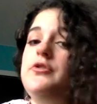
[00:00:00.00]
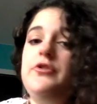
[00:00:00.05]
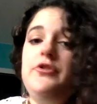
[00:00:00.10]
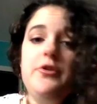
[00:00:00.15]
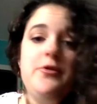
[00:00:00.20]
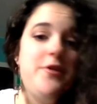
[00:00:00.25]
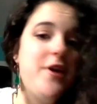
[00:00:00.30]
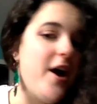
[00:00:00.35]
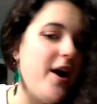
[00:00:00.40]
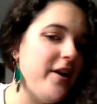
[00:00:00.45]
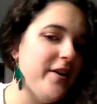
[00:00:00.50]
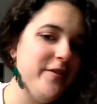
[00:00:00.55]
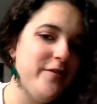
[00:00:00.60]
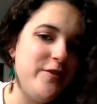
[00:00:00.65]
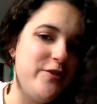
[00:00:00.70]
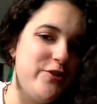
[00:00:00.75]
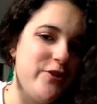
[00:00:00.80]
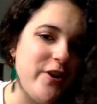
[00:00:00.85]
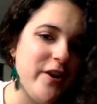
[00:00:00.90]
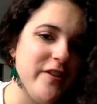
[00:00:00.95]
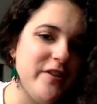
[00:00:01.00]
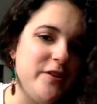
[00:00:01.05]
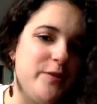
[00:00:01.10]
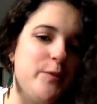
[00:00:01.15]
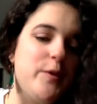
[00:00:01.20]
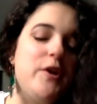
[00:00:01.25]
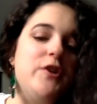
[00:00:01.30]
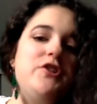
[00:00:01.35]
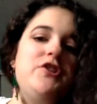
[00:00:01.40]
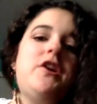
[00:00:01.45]
do not even try this
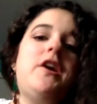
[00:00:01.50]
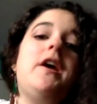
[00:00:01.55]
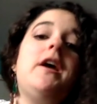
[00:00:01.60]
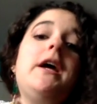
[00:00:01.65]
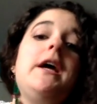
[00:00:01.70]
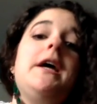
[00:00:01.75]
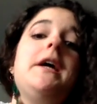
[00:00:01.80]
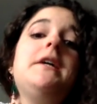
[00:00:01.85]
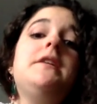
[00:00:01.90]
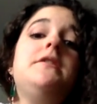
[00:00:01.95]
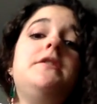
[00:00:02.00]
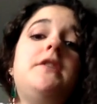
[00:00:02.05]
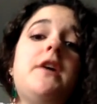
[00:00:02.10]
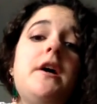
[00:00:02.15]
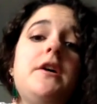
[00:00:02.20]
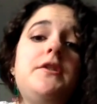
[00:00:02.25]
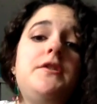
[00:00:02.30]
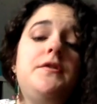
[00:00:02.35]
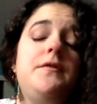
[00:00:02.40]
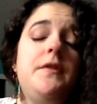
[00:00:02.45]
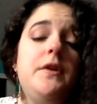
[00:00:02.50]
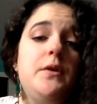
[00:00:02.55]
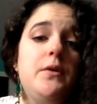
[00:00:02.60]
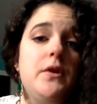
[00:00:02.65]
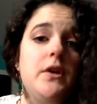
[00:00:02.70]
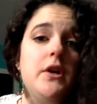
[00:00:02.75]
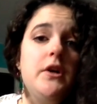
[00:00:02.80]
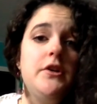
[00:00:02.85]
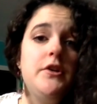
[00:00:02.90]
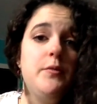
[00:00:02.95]
brush. It does feel
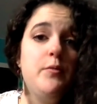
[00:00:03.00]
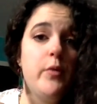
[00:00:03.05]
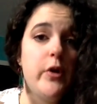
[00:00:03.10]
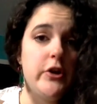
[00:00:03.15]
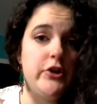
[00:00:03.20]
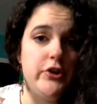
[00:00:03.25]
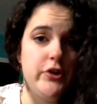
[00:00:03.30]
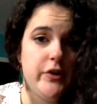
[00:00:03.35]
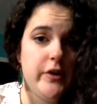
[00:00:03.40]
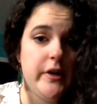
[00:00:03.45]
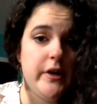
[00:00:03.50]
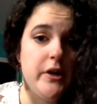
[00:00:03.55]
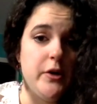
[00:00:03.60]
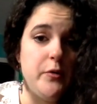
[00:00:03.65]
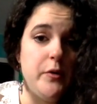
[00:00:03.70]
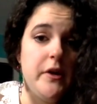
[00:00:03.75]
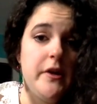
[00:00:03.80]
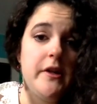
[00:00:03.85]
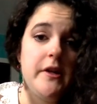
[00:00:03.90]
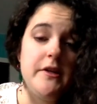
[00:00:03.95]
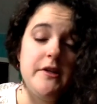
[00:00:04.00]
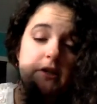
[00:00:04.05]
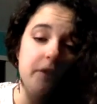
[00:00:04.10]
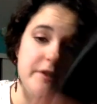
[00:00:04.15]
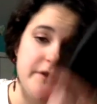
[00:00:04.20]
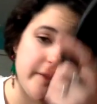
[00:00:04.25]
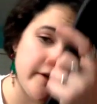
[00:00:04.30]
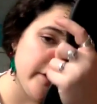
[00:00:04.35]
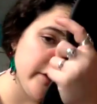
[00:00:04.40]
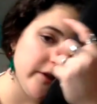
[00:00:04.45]
good to brush your hair with. It
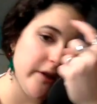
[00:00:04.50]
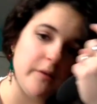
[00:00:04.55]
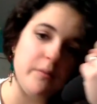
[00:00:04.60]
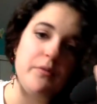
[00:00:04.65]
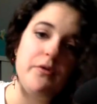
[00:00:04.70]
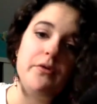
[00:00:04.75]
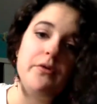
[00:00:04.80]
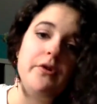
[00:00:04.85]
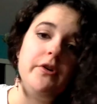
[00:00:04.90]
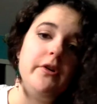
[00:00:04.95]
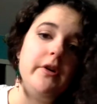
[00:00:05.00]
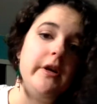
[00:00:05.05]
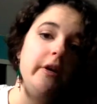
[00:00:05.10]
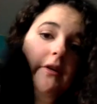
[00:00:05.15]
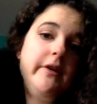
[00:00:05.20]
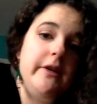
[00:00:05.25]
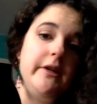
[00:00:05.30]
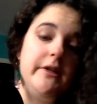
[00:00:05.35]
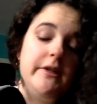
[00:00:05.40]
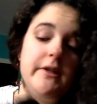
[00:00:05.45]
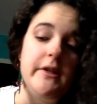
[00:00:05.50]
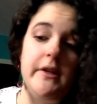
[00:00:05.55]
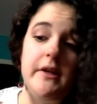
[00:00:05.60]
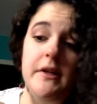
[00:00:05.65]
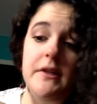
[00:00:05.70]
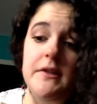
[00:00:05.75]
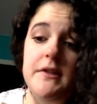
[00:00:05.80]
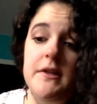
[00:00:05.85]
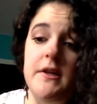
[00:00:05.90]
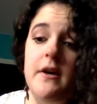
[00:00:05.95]
does like slip through your hair
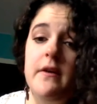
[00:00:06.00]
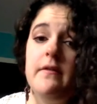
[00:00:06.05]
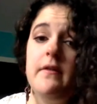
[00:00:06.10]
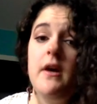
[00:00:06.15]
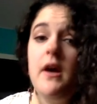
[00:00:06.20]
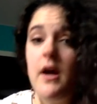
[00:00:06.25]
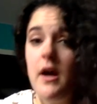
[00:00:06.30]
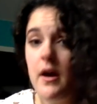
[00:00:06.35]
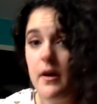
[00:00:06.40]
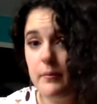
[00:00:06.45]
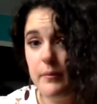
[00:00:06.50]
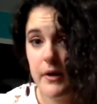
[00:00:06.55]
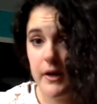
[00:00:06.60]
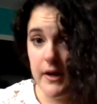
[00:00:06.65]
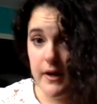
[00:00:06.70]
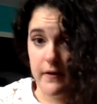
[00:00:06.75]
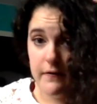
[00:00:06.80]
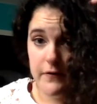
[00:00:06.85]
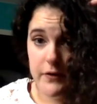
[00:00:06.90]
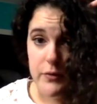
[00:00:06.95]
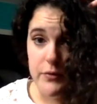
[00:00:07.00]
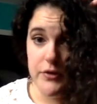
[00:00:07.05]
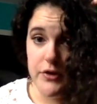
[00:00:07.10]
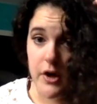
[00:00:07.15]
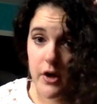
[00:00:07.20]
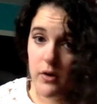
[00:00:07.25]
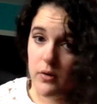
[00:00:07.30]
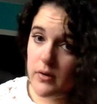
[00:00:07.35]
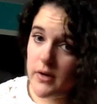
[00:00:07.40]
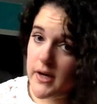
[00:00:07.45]
easily and stuff. But if you
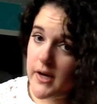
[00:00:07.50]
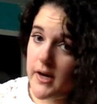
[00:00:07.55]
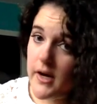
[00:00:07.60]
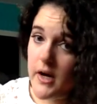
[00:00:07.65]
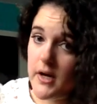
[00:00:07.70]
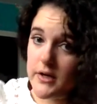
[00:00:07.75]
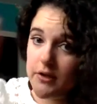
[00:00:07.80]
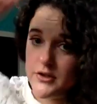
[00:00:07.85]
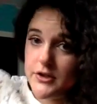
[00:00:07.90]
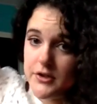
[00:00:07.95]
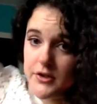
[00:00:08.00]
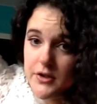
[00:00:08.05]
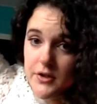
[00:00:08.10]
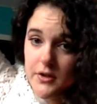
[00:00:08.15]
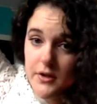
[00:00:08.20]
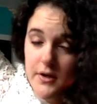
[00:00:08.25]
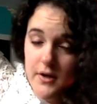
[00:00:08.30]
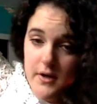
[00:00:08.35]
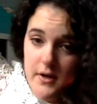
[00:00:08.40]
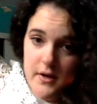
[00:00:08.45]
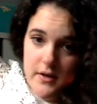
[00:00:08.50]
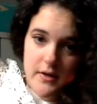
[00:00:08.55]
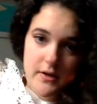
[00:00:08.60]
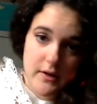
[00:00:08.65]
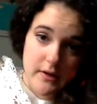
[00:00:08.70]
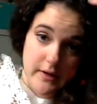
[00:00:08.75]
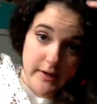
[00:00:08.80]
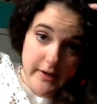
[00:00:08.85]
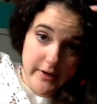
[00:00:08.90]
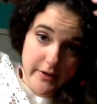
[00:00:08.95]
don't get under
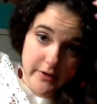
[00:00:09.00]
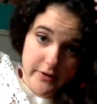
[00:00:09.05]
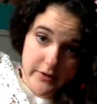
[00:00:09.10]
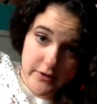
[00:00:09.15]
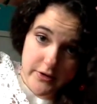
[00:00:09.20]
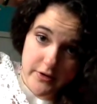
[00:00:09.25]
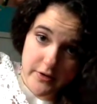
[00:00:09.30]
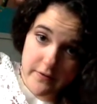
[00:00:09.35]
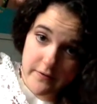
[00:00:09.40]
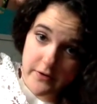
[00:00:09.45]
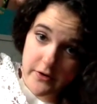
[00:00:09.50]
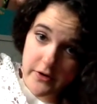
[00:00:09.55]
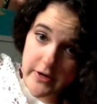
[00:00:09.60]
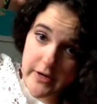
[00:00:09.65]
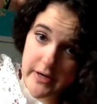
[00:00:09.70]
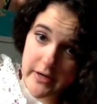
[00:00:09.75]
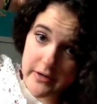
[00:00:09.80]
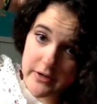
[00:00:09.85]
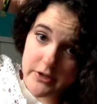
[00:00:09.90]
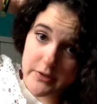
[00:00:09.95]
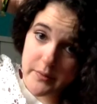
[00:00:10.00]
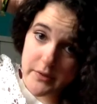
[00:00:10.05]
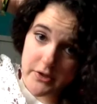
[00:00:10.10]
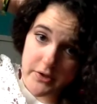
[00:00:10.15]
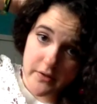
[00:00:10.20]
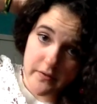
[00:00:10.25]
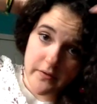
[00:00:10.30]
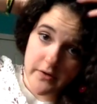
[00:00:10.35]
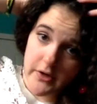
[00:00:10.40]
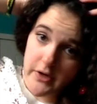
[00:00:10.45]
the layers of your hair,
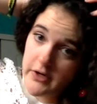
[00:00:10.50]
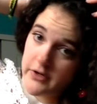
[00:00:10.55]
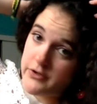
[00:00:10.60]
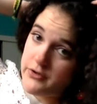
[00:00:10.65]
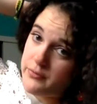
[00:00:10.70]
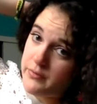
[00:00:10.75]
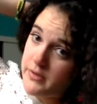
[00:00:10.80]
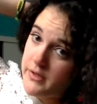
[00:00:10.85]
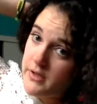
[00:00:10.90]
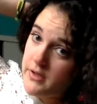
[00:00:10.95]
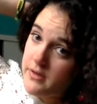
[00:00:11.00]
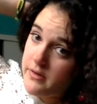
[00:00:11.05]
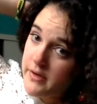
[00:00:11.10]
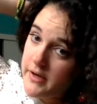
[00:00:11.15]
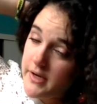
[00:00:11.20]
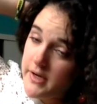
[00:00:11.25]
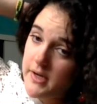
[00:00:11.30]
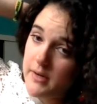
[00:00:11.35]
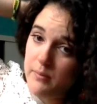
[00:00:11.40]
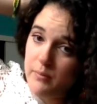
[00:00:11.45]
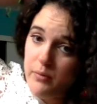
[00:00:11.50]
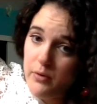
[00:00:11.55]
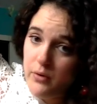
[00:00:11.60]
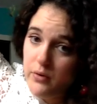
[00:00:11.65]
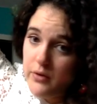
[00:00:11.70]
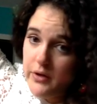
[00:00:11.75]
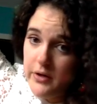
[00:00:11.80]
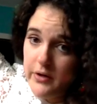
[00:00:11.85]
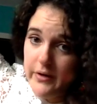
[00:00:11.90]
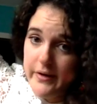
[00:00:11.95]
especially if your hair is really thick, and
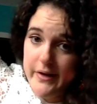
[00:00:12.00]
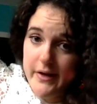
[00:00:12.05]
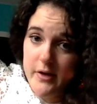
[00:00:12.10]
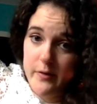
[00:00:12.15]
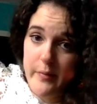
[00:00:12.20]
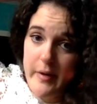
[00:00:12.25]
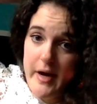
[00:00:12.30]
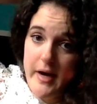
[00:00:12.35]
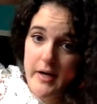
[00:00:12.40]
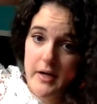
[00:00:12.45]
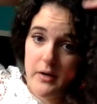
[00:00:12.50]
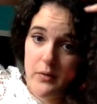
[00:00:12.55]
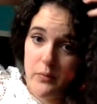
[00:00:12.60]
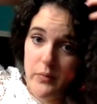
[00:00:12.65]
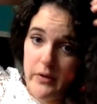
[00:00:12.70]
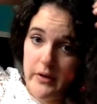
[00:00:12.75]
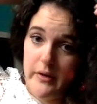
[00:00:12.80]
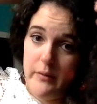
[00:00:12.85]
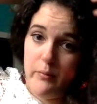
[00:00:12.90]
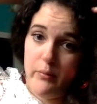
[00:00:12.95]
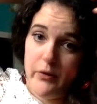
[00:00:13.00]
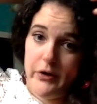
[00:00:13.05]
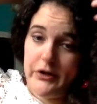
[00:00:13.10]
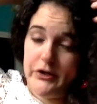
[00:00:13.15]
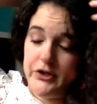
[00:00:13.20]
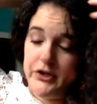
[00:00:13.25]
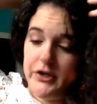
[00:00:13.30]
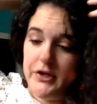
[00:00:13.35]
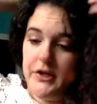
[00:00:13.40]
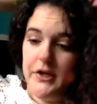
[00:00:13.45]
pull your hair back and really
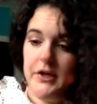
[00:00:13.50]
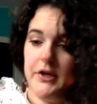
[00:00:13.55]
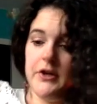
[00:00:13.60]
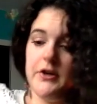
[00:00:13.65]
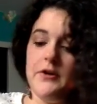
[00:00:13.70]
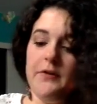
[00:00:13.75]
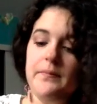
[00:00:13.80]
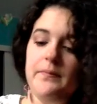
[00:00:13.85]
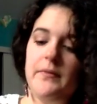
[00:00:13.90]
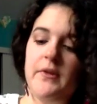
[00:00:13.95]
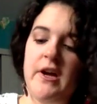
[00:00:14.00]
brush in here,